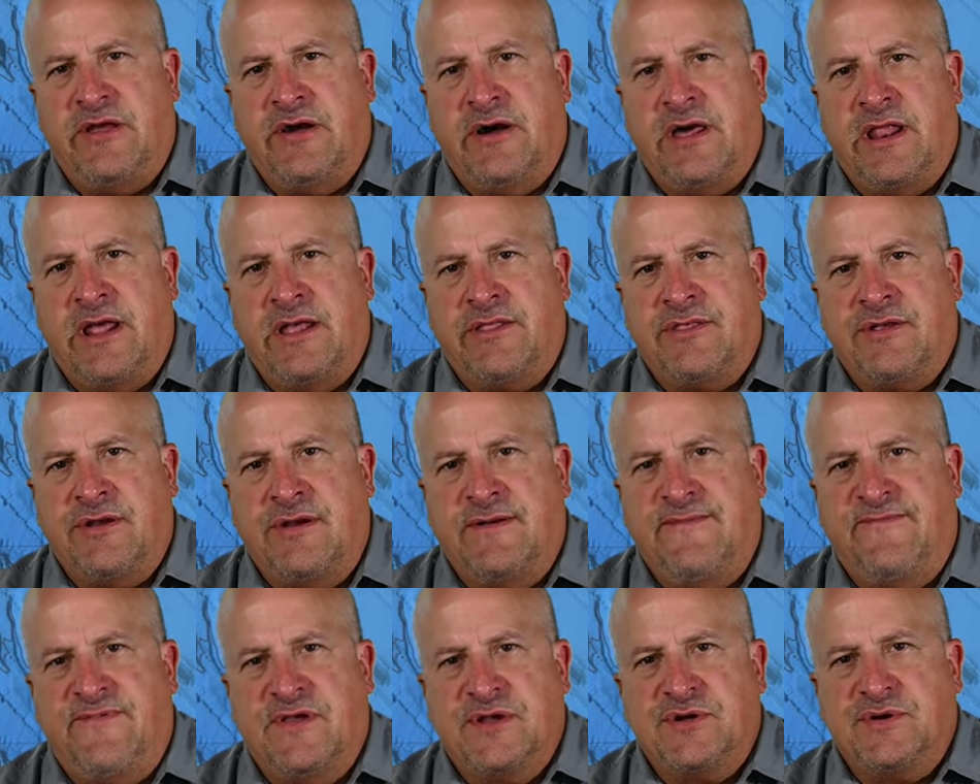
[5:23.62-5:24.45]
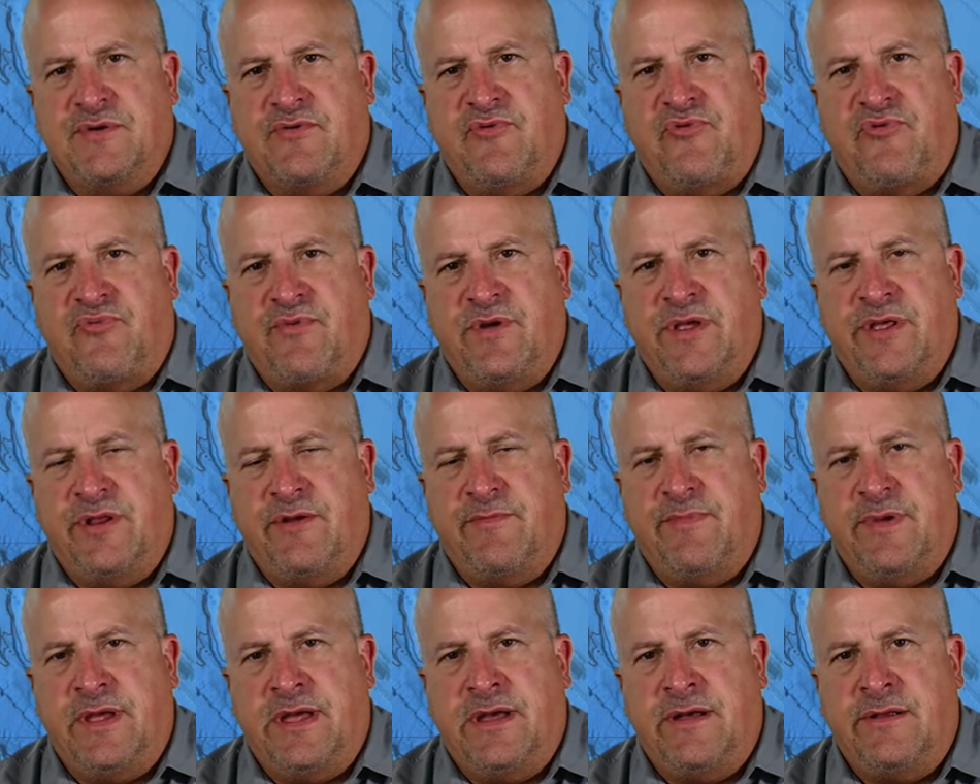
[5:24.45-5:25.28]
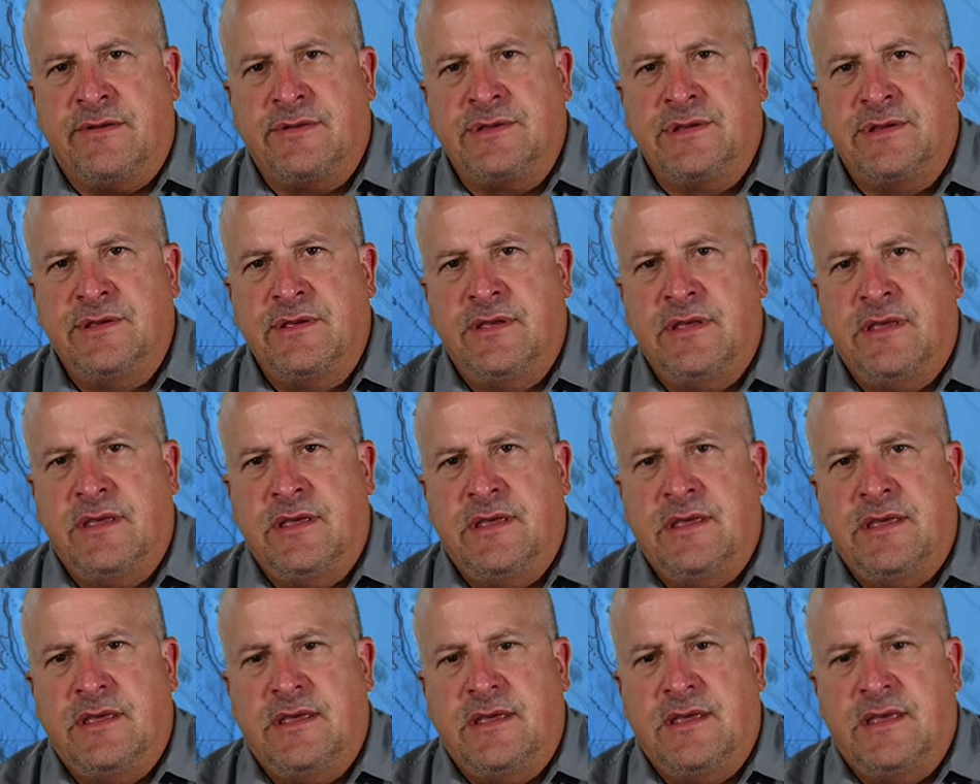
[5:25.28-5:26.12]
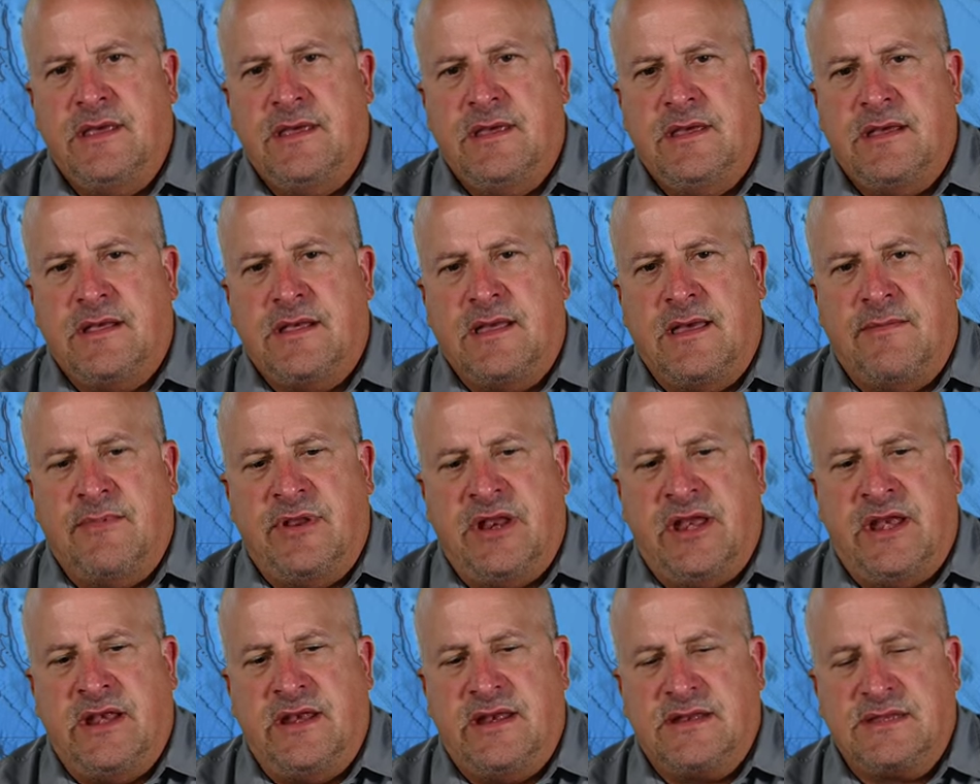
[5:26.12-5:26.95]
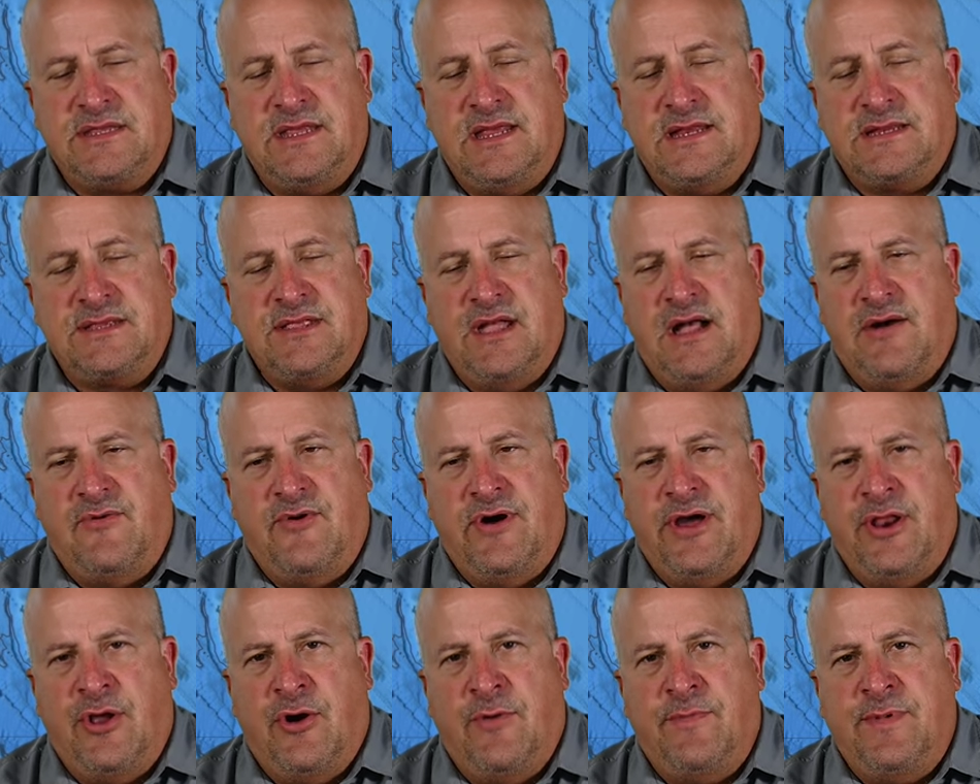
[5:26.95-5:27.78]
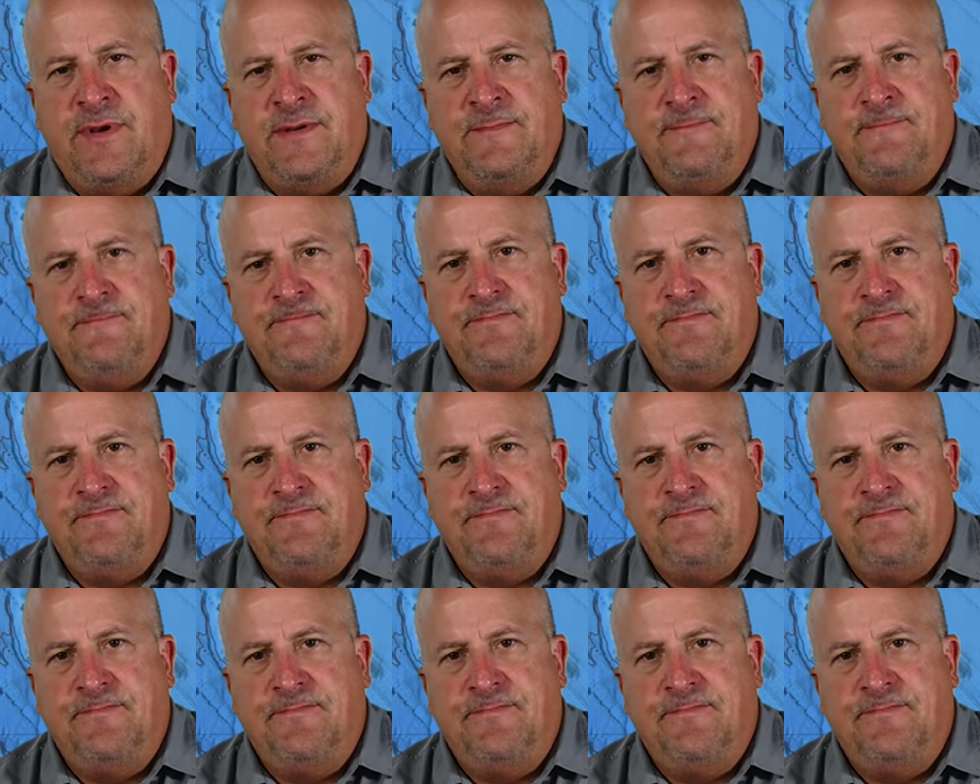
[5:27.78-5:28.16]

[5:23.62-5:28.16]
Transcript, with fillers: caught out there fish over 300 pounds coming in it's, it's not wide open